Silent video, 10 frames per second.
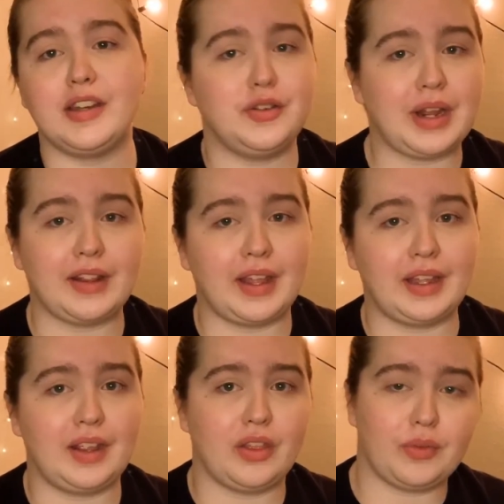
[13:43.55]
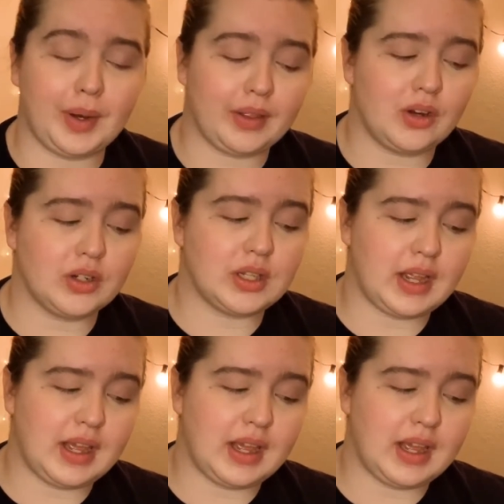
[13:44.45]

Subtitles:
do not like in thrillers